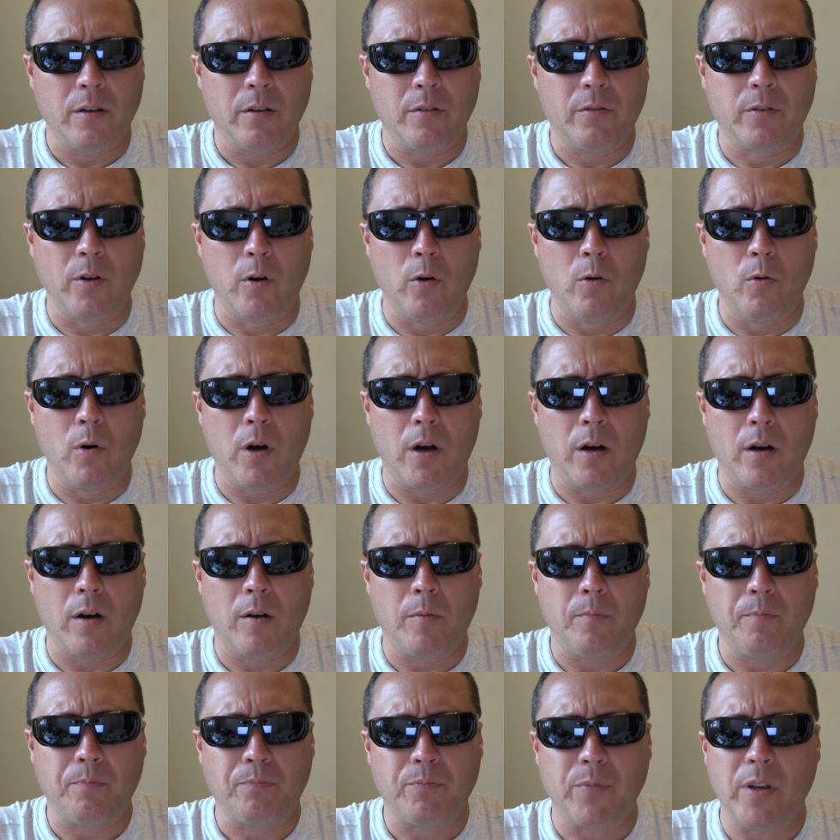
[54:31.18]

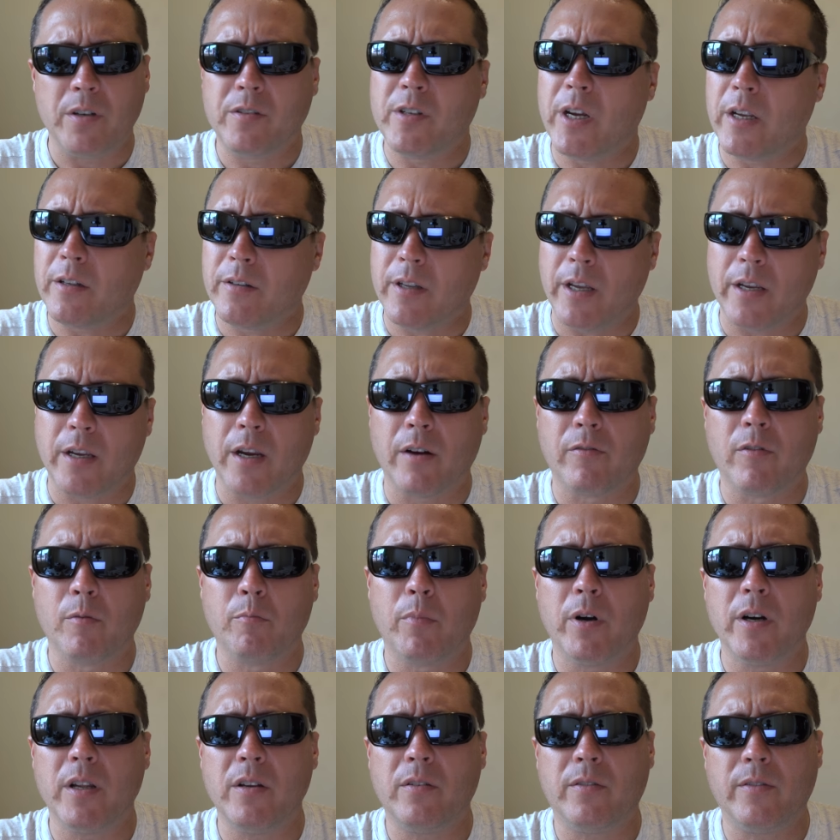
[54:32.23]
So they take
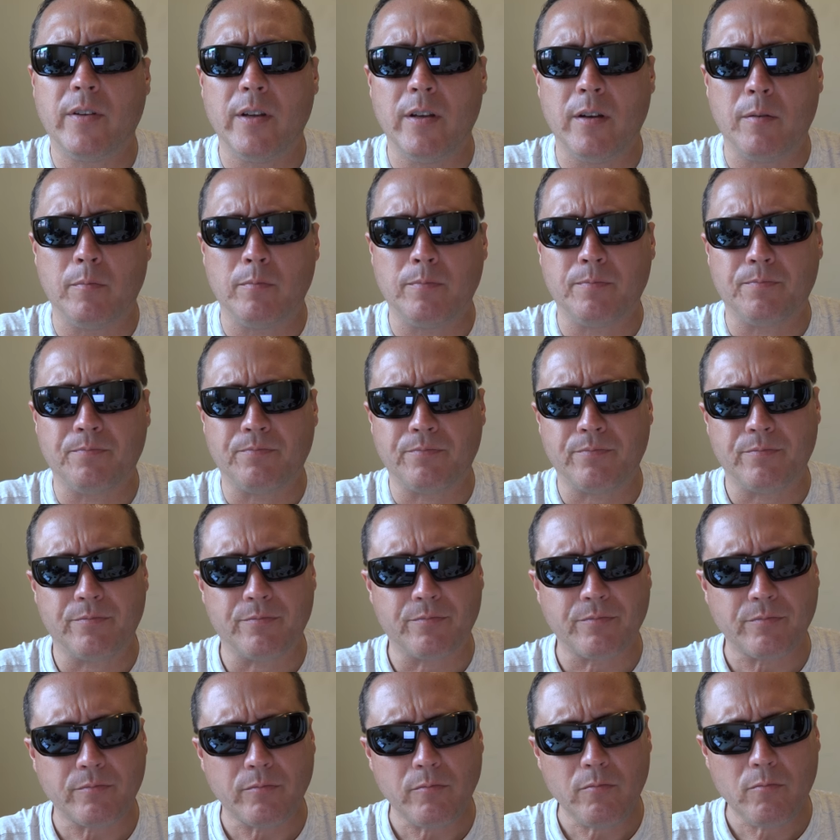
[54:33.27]
everybody's temp.
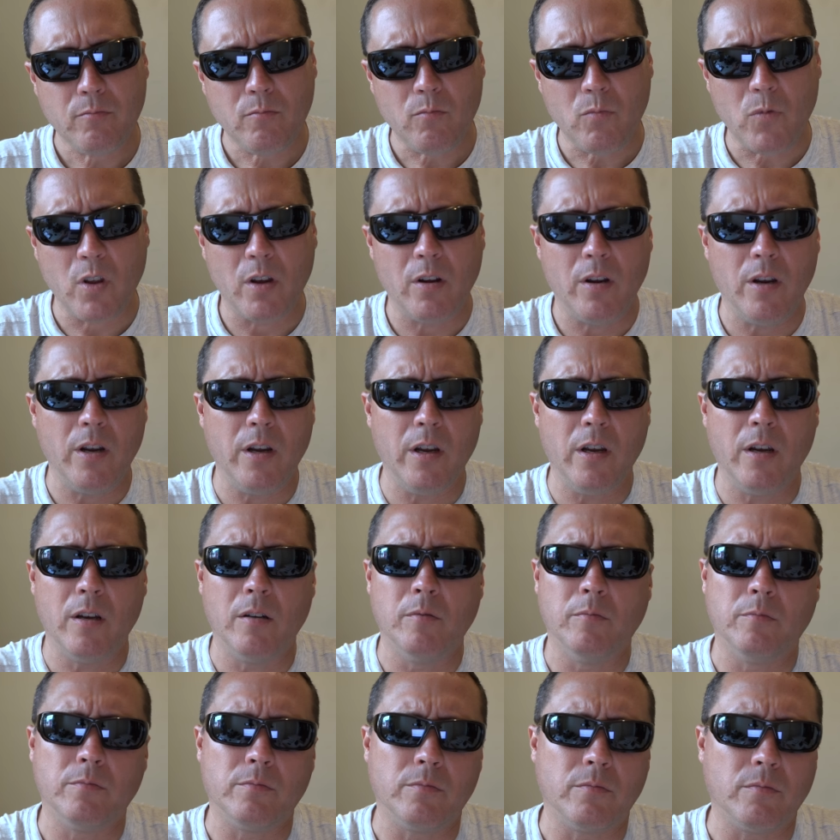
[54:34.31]

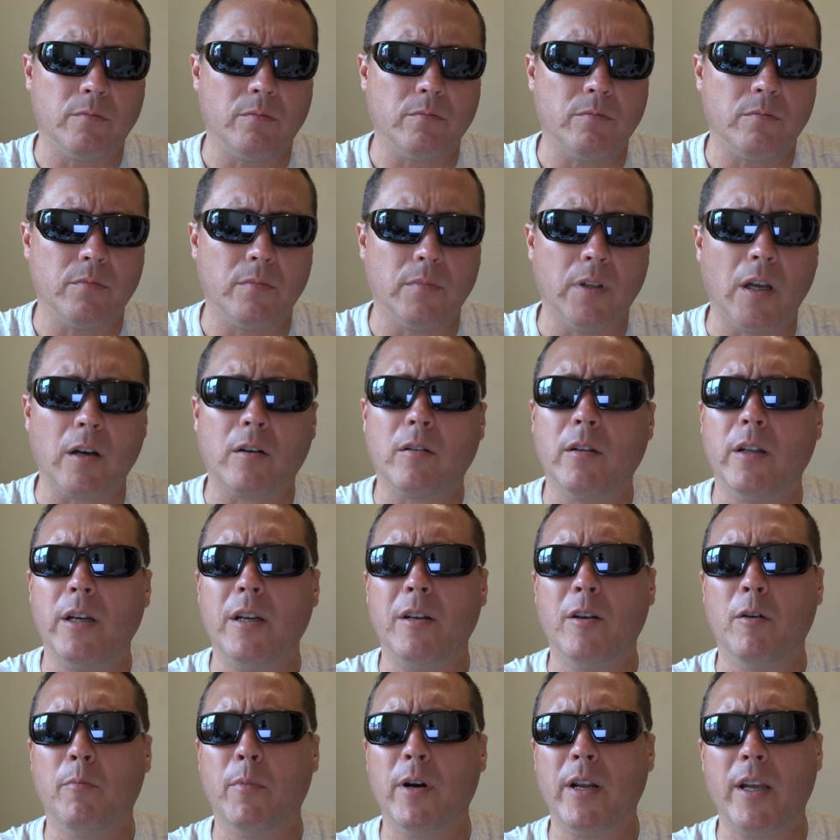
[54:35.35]
And
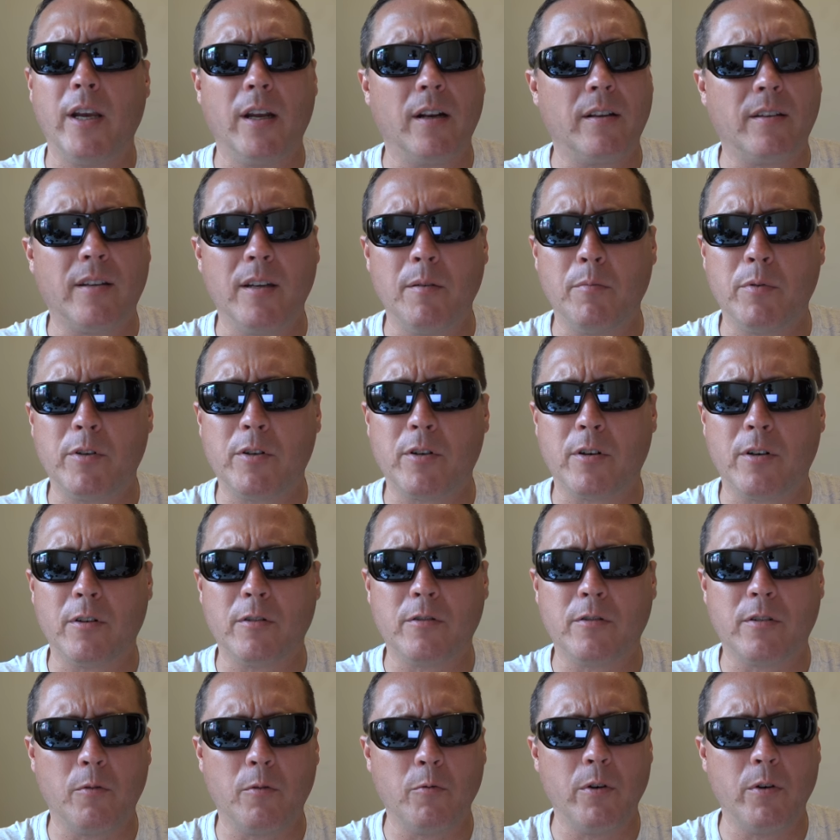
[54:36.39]
luckily nobody had a temperature,
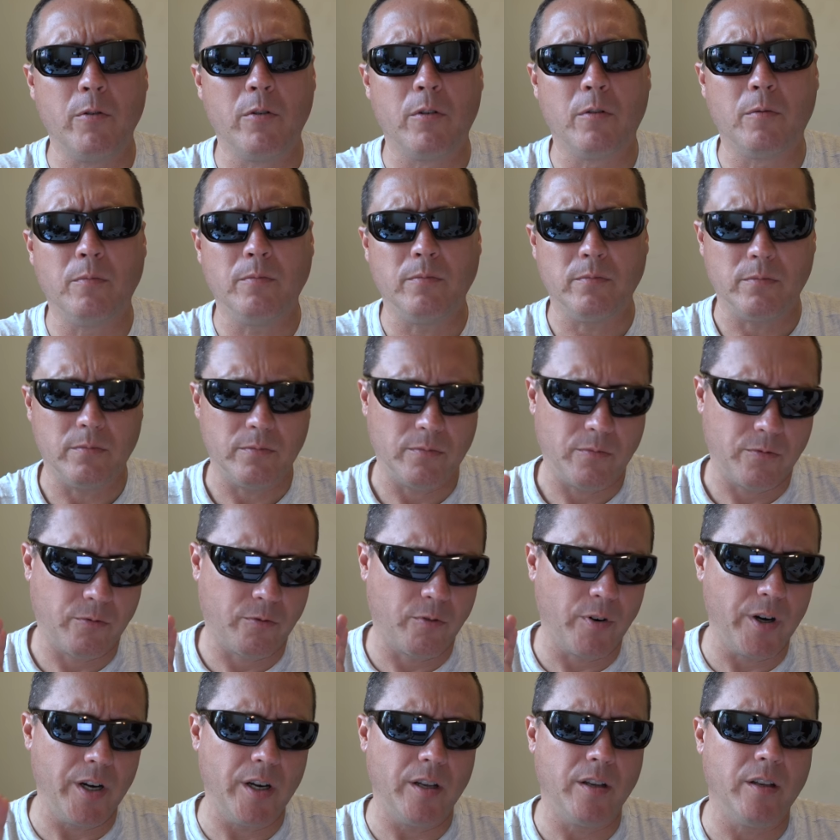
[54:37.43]
so we were
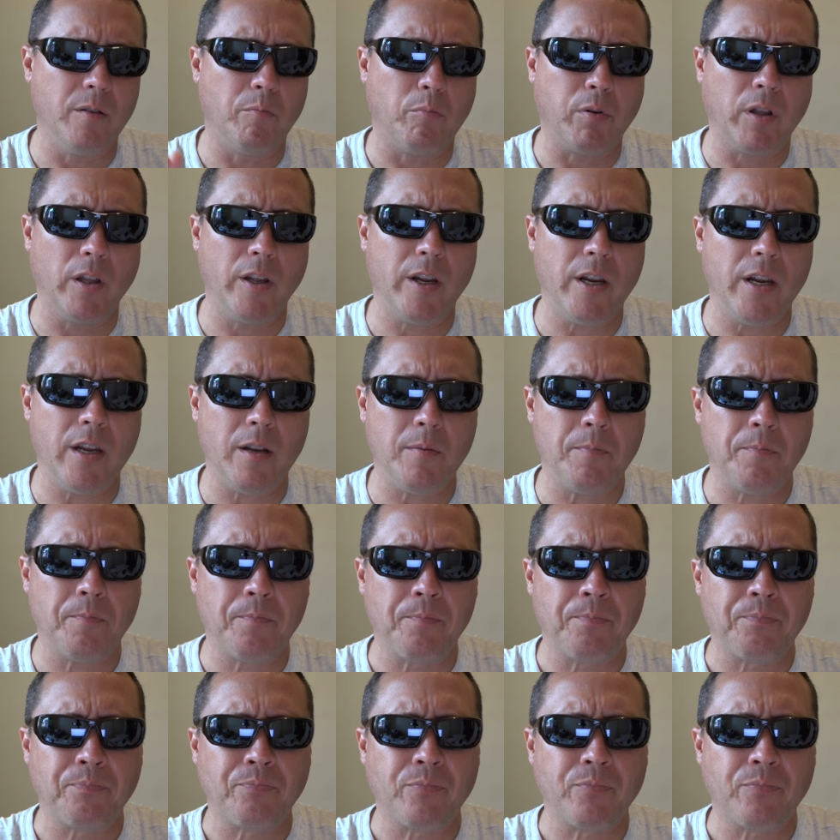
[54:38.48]
free to deplane.